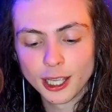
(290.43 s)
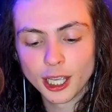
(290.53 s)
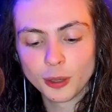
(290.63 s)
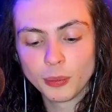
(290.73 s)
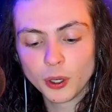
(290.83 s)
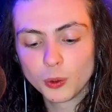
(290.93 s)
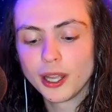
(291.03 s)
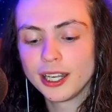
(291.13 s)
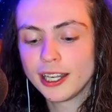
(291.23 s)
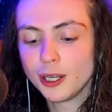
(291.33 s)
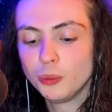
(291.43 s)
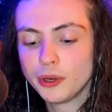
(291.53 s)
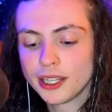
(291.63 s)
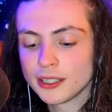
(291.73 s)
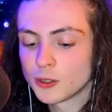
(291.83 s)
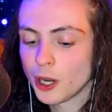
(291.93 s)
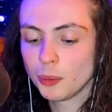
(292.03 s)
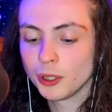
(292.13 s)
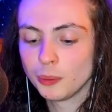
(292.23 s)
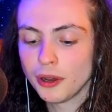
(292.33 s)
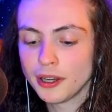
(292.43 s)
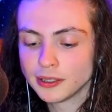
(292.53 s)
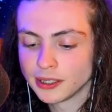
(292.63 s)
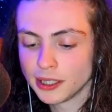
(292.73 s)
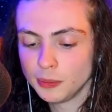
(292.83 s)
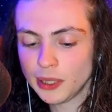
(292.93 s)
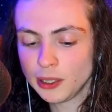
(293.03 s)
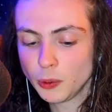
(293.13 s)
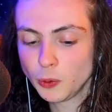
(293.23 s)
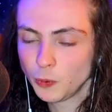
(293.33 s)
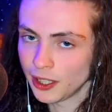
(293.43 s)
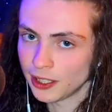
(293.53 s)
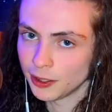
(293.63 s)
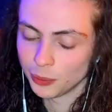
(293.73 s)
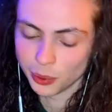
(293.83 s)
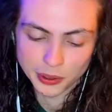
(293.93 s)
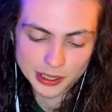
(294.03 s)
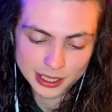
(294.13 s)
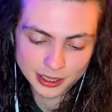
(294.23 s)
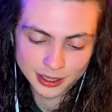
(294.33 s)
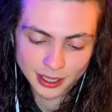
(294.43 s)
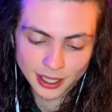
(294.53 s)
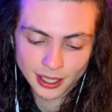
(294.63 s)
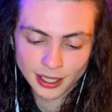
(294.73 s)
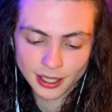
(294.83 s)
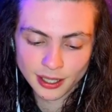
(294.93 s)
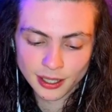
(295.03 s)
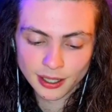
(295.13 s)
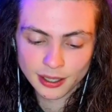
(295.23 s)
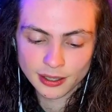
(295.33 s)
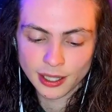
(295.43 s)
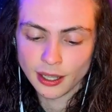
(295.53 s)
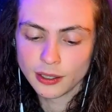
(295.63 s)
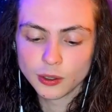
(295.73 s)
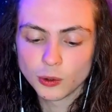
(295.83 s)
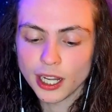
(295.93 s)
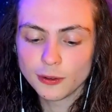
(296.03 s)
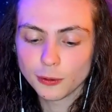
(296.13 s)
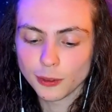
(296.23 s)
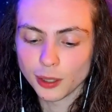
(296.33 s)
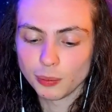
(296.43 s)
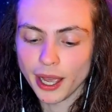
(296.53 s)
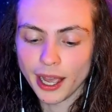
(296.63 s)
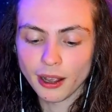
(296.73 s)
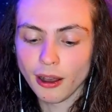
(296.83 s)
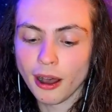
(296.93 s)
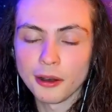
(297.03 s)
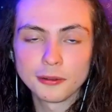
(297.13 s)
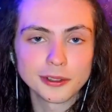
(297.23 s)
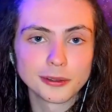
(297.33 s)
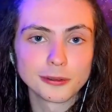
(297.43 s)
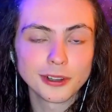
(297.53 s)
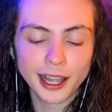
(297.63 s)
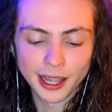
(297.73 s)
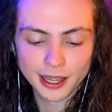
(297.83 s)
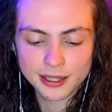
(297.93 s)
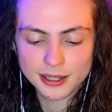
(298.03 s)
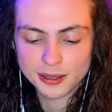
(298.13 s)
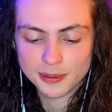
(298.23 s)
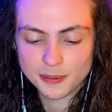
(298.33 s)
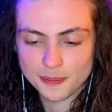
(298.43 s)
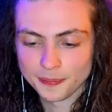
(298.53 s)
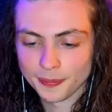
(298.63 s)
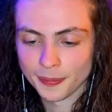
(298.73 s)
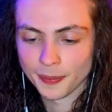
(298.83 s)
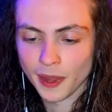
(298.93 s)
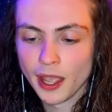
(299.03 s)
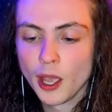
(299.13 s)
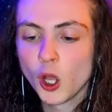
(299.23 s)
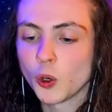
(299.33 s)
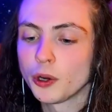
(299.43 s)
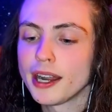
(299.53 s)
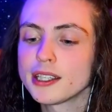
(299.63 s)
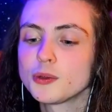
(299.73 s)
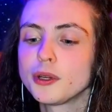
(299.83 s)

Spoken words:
But when he brings trouble upon some ill-fated person, they ungratefully pack off in flight. Whereas when